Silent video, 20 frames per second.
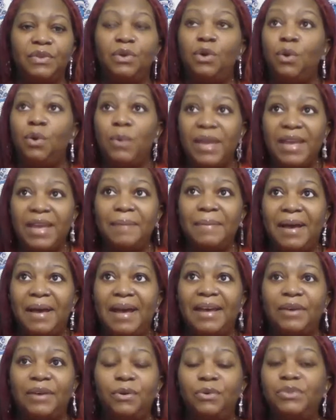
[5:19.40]
Who am
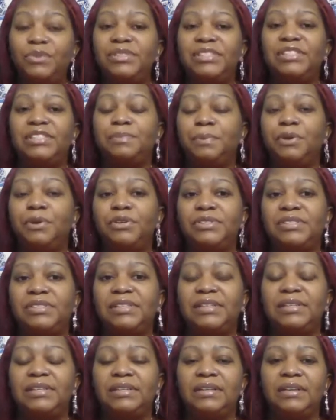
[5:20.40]
I? Who is this
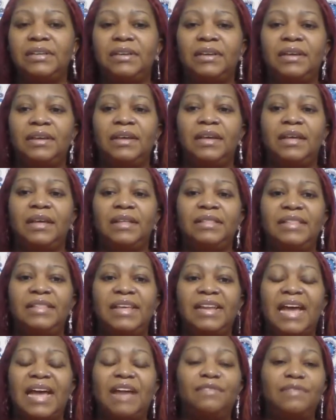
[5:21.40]
person
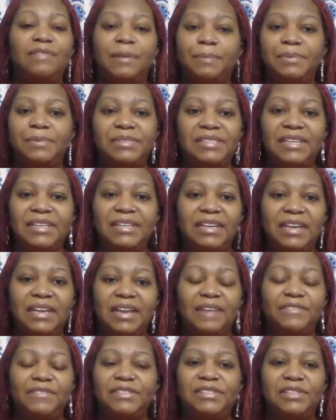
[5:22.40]
that I represent
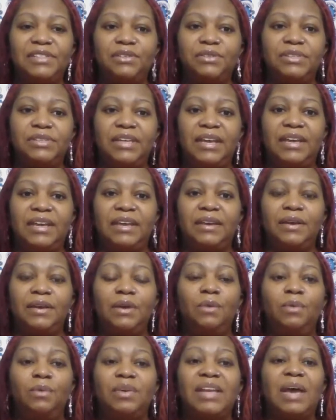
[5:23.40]
every single day?
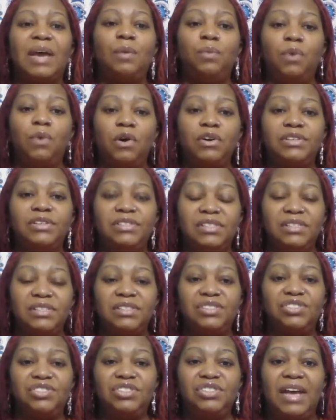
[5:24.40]
When I walk into
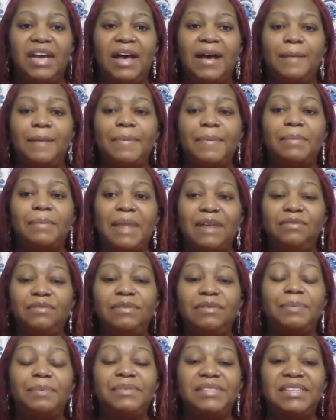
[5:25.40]
this job, am I
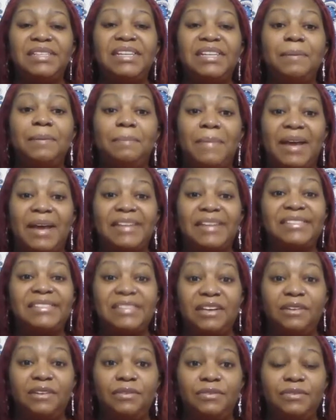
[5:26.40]
representing
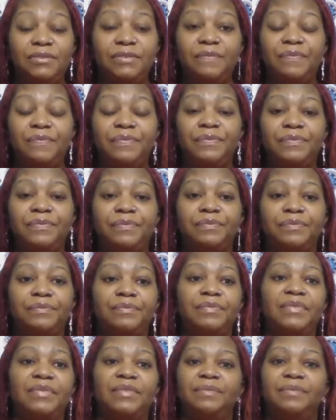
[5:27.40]
myself?
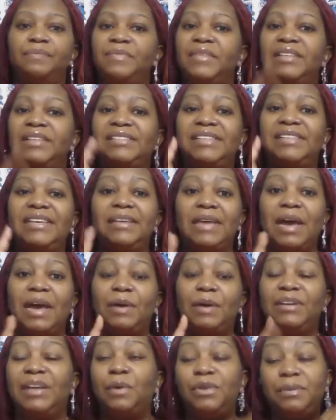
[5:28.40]
See,
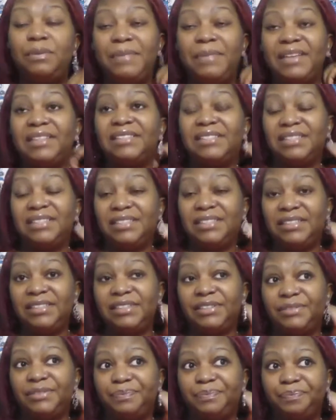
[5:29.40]
and I want to make this
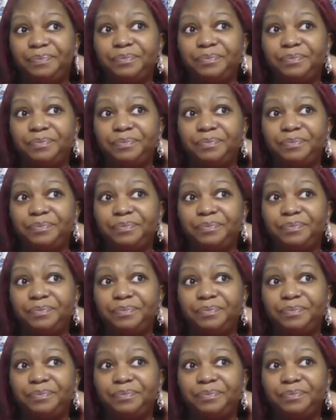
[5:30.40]
clear.